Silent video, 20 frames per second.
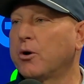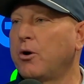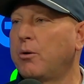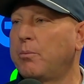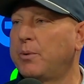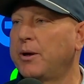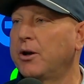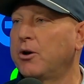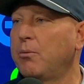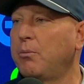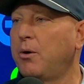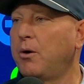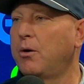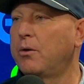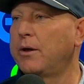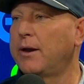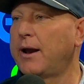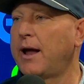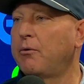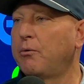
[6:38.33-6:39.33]
called
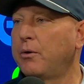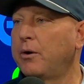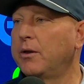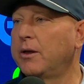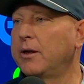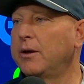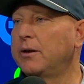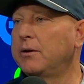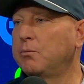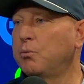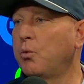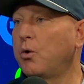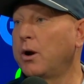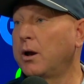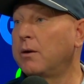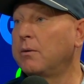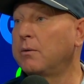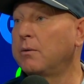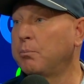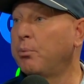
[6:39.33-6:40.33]
pickleball that I really
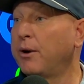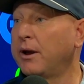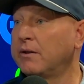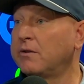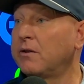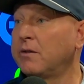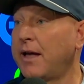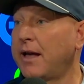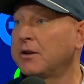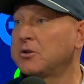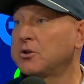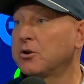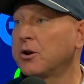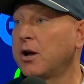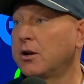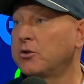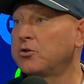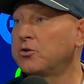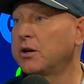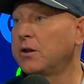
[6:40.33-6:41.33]
want to bring to Lancaster
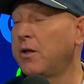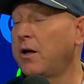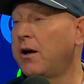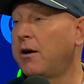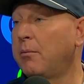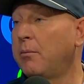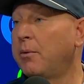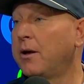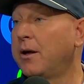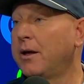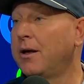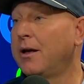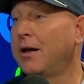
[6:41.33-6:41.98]
Country Club.